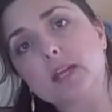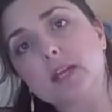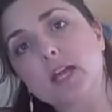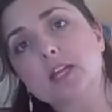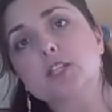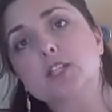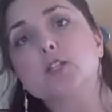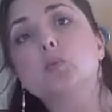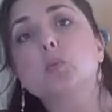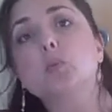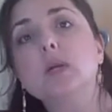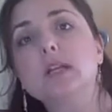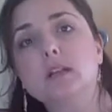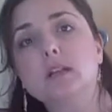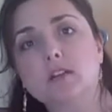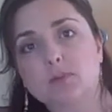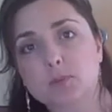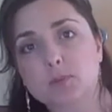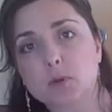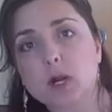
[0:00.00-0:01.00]
a suite
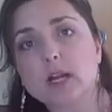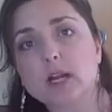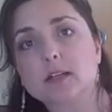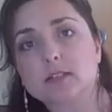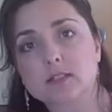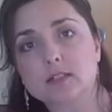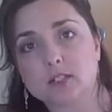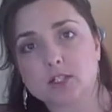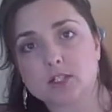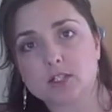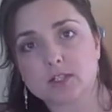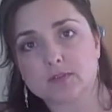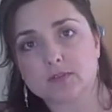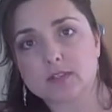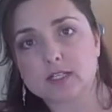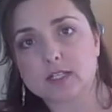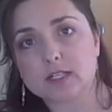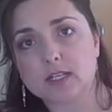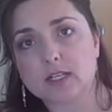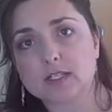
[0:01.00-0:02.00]
of products and
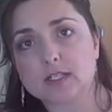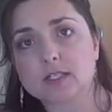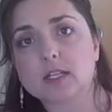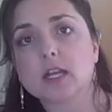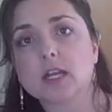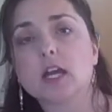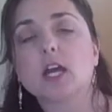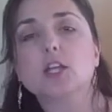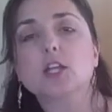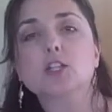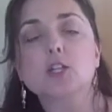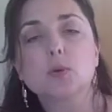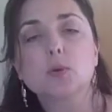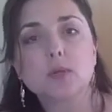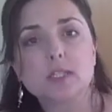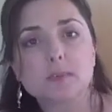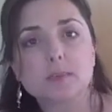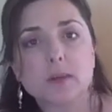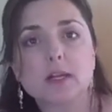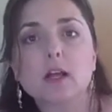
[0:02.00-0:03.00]
services, and so
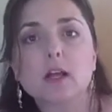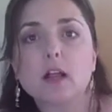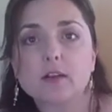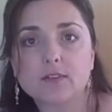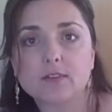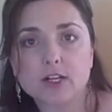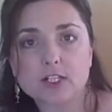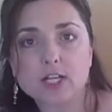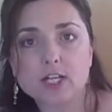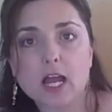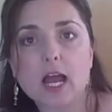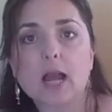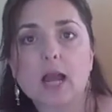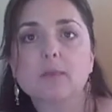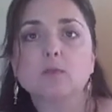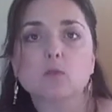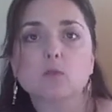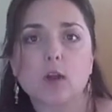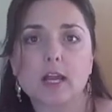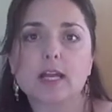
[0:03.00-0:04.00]
we spend all of our
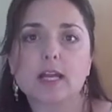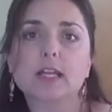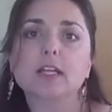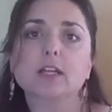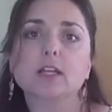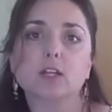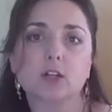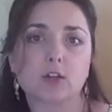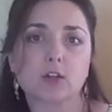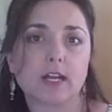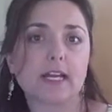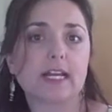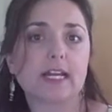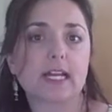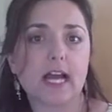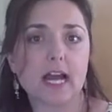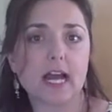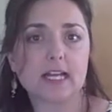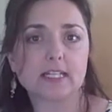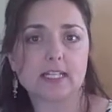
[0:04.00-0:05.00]
time writing and creating
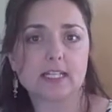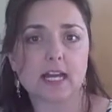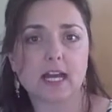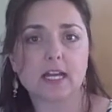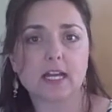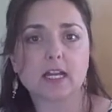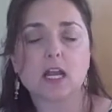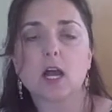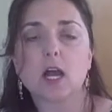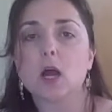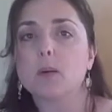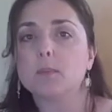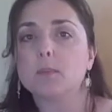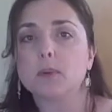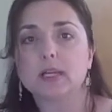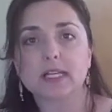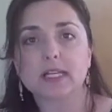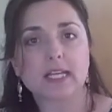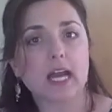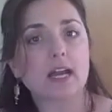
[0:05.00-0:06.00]
content,
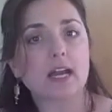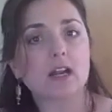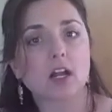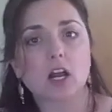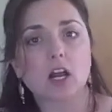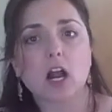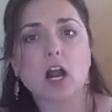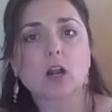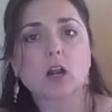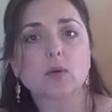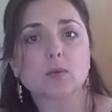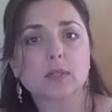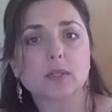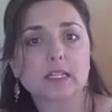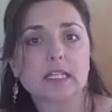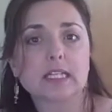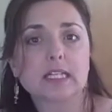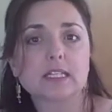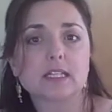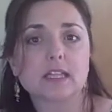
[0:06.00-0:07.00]
but again, our heart
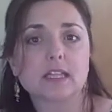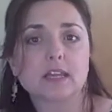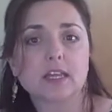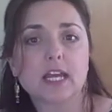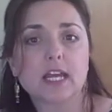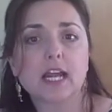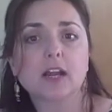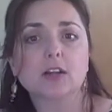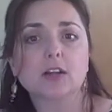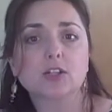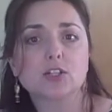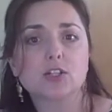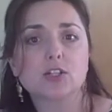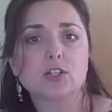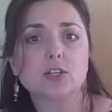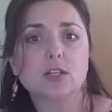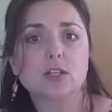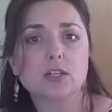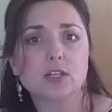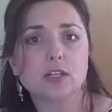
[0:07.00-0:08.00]
really isn't there. It's
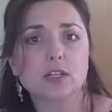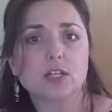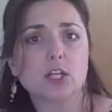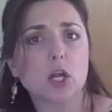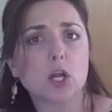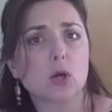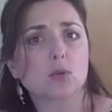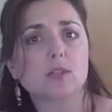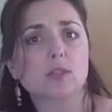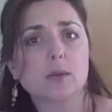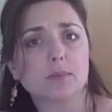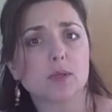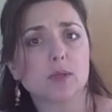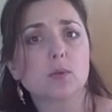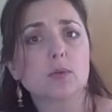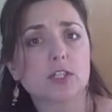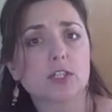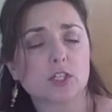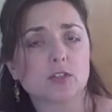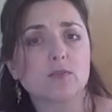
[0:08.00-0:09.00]

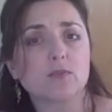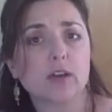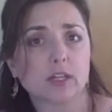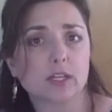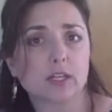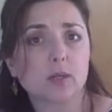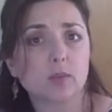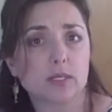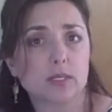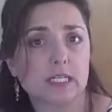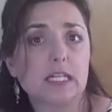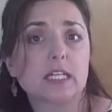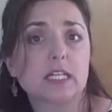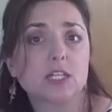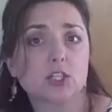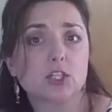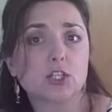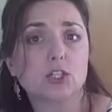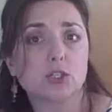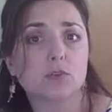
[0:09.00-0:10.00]
something we just felt like we
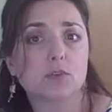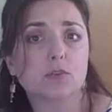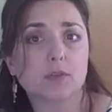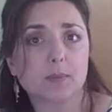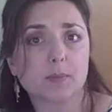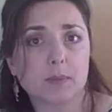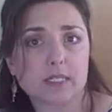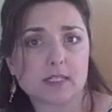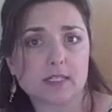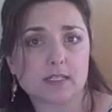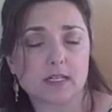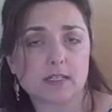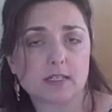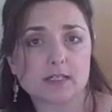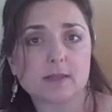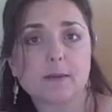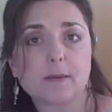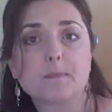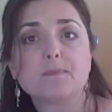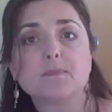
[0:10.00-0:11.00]
needed to do for the business.